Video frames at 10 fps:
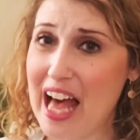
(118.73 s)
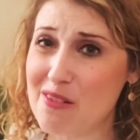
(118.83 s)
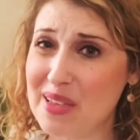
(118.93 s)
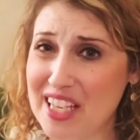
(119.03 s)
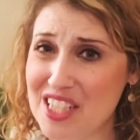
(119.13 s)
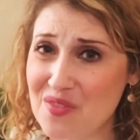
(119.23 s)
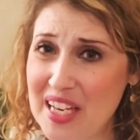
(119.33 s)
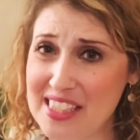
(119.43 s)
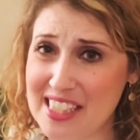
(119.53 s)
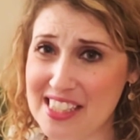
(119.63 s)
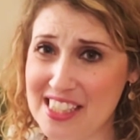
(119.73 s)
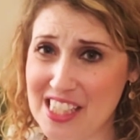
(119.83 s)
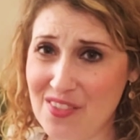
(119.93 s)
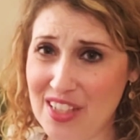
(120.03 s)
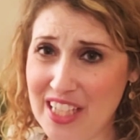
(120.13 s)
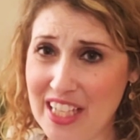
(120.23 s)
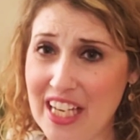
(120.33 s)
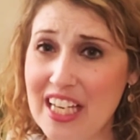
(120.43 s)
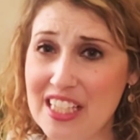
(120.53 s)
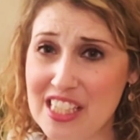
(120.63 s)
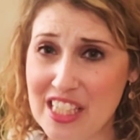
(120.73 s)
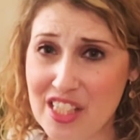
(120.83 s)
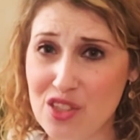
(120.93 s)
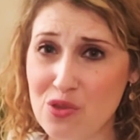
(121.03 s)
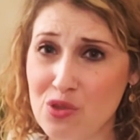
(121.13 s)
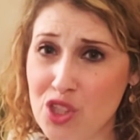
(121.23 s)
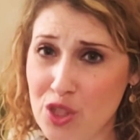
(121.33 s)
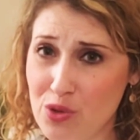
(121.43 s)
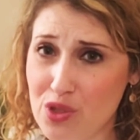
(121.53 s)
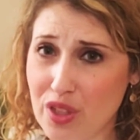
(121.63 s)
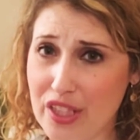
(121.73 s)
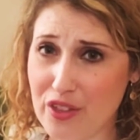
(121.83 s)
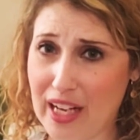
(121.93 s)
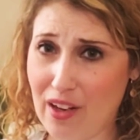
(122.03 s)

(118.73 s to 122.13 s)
And because of that sensitivity, teens who use drugs or